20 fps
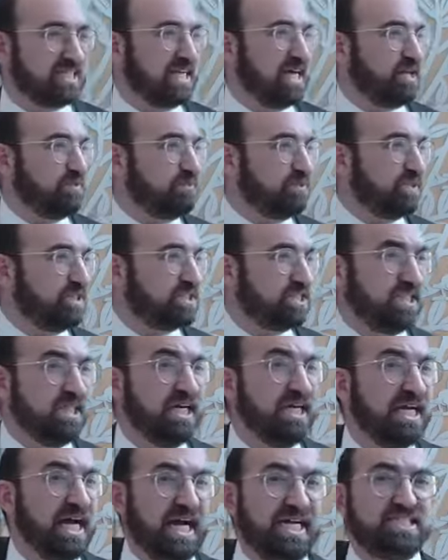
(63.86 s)
to that person
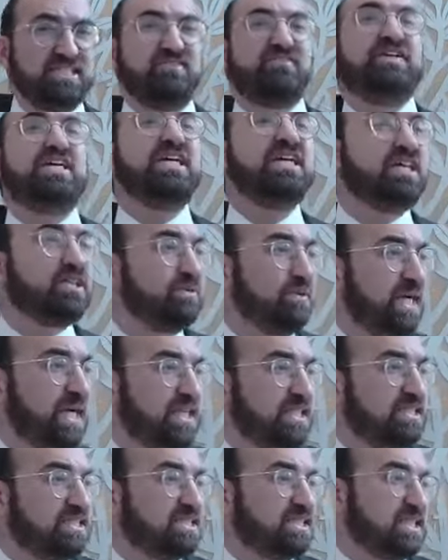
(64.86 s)
as if he
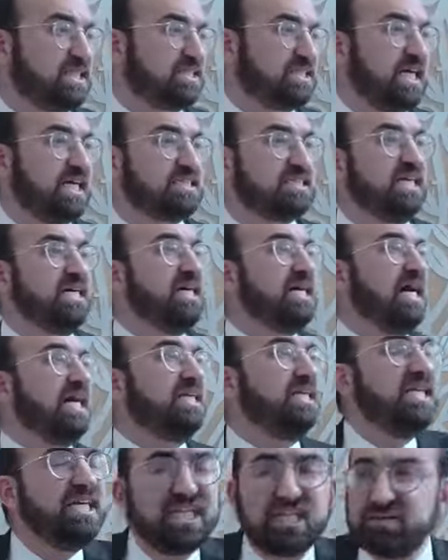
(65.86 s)
created his success
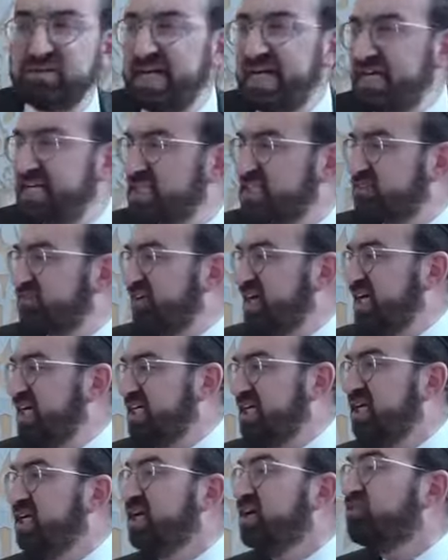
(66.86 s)
and he created his
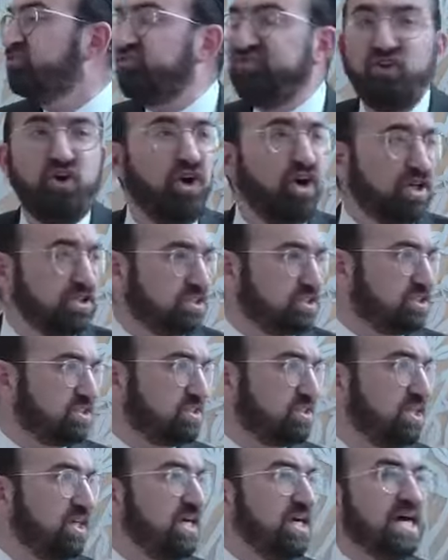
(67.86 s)
failure.
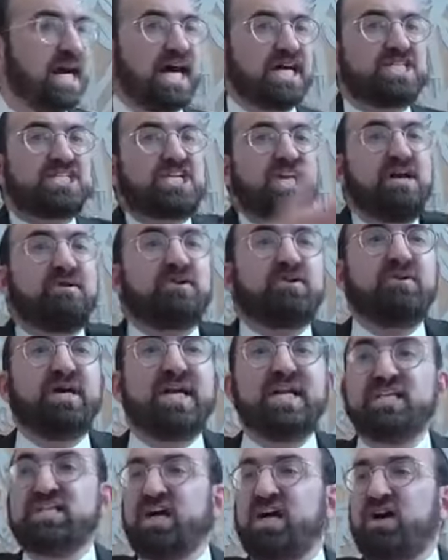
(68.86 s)
False. Hashem
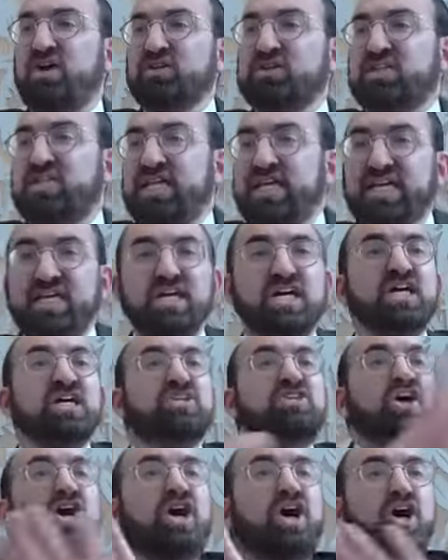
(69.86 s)
created the whole thing.
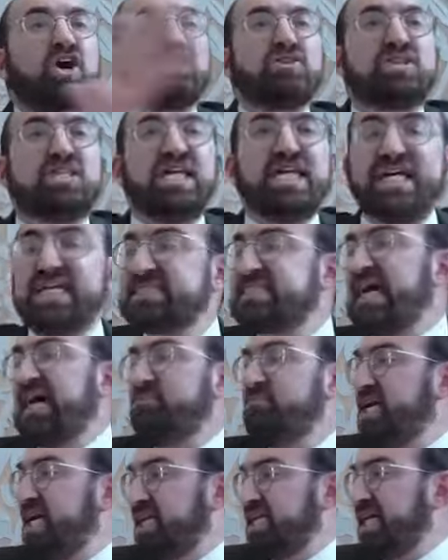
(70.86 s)
The whole thing is
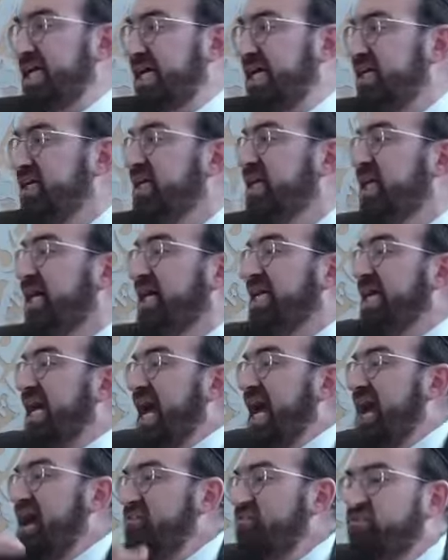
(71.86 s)
Hamelech. He,
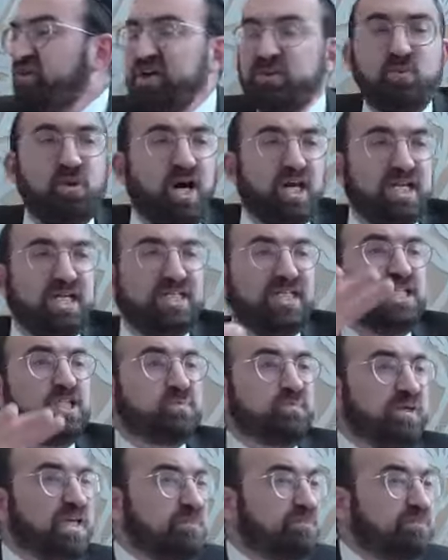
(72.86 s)
every one of these
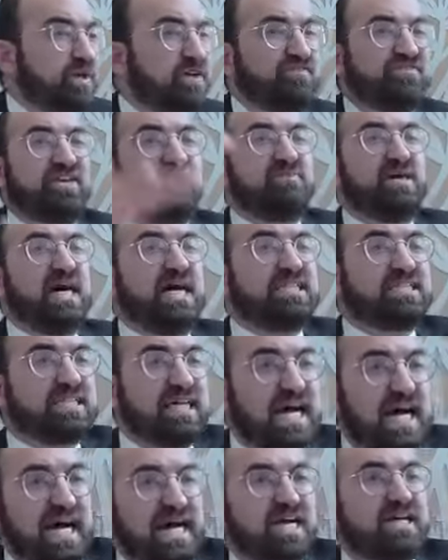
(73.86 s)
people, from
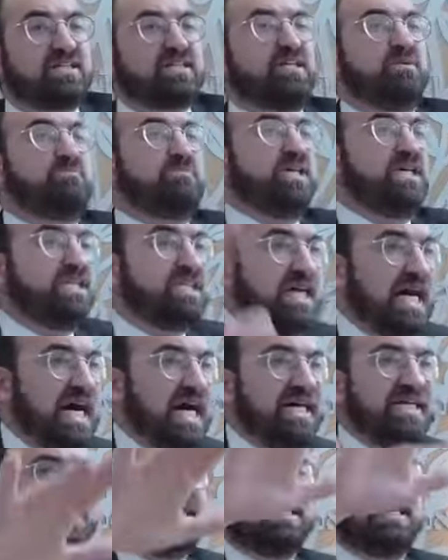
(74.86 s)
Hatach to
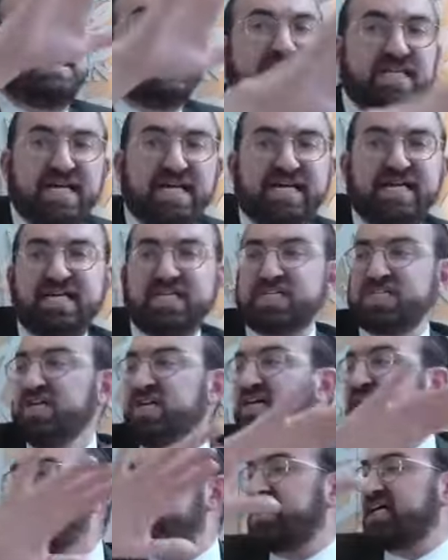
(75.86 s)
Bigtan to Teresh
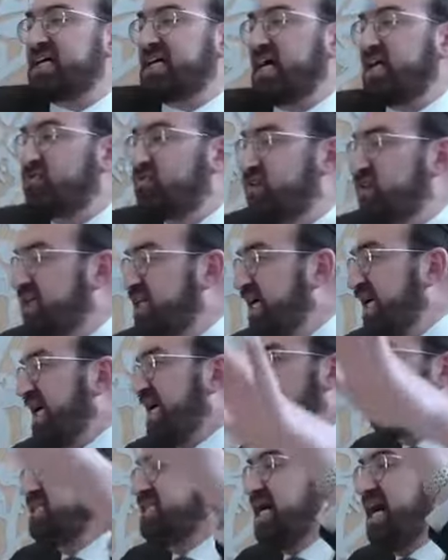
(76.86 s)
to
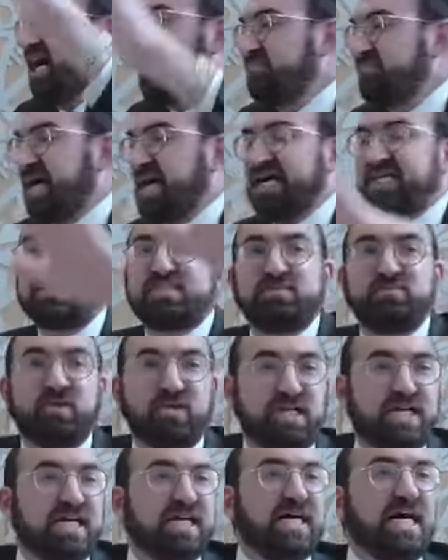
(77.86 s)
Charvona to Haman to
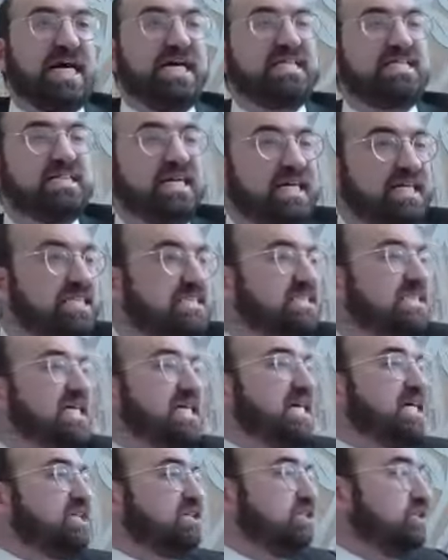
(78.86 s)
Mordechai to
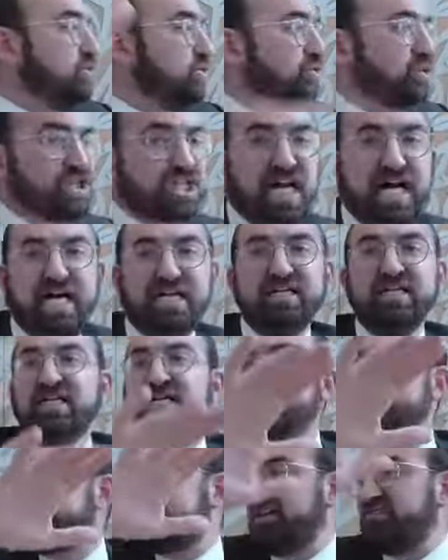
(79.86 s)
Esther to Shushan
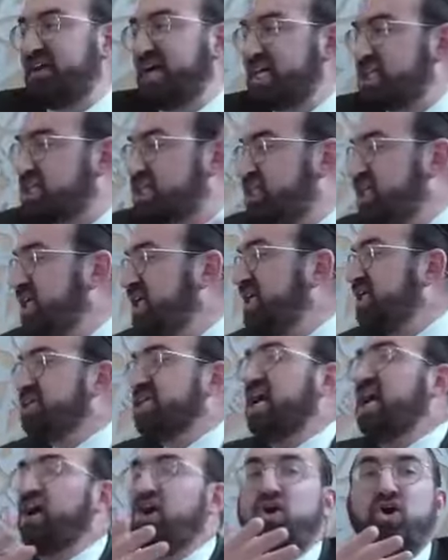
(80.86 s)
to Vashti,
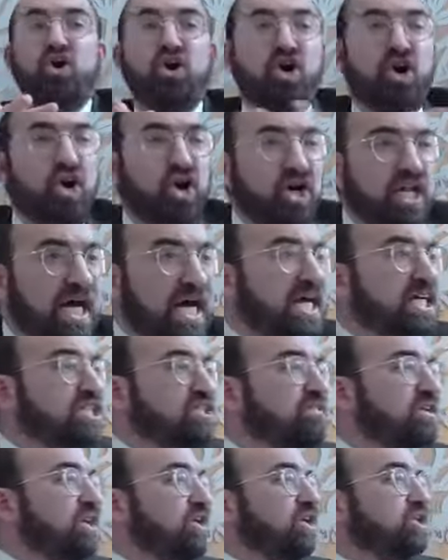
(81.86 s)
they're all
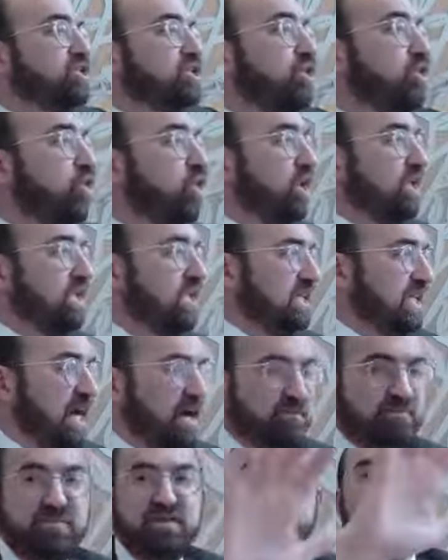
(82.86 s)
Ahasuerus. All of
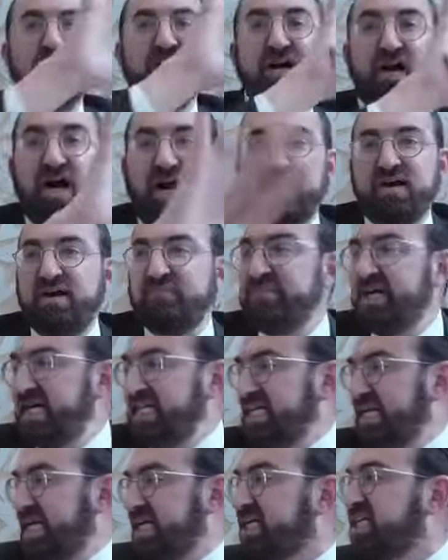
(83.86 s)
them are
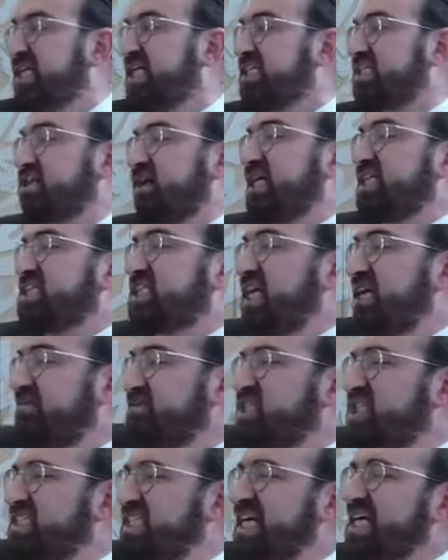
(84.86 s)
Hamelech. So Hashem
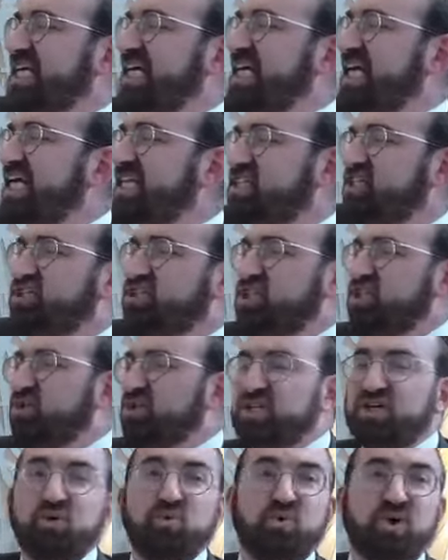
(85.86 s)
says, I'm going to hint it to you in
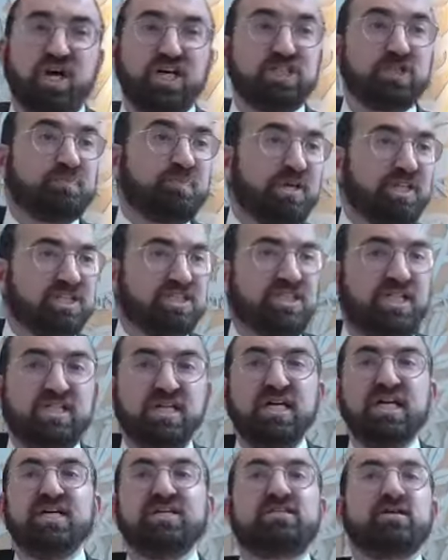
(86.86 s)
the worst person.
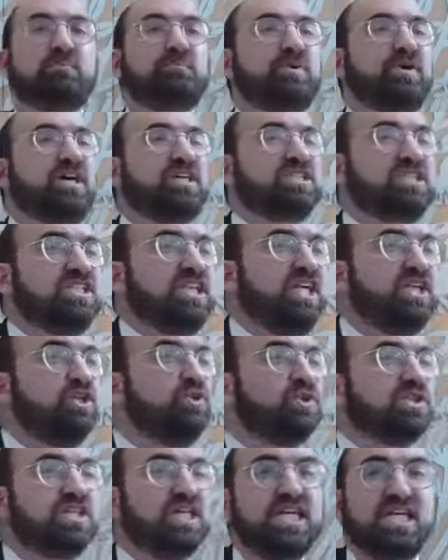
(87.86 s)
The person that
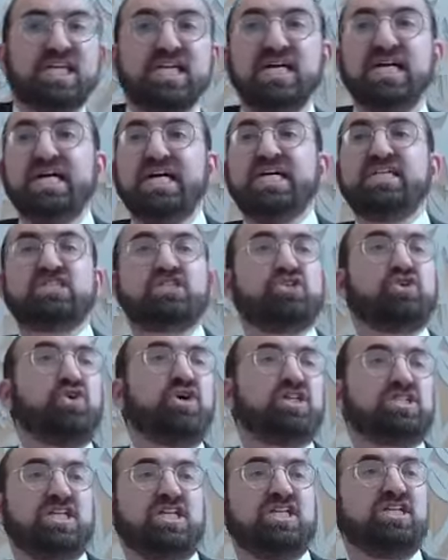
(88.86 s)
you think is
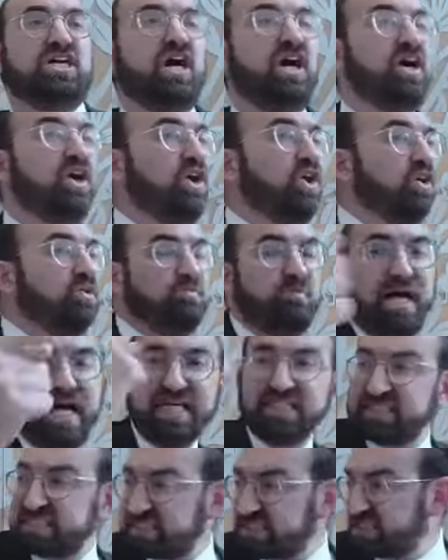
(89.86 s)
causing the whole
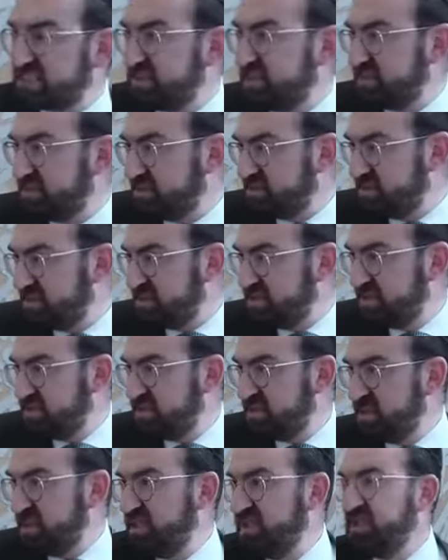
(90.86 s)
mess.
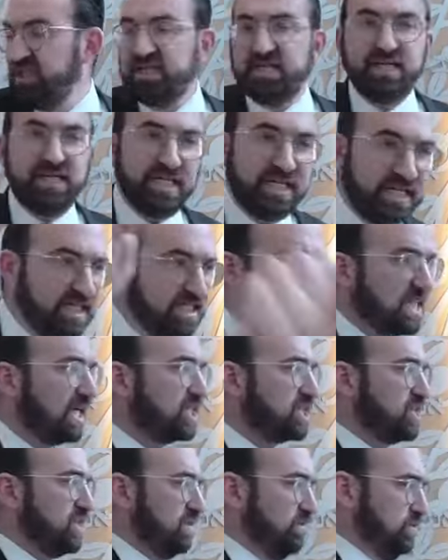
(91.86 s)
He's
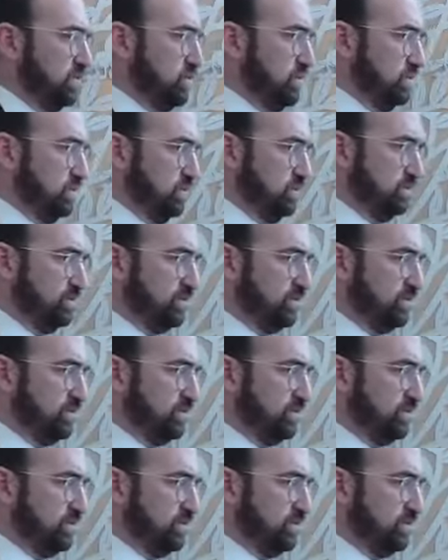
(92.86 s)
Hashem too.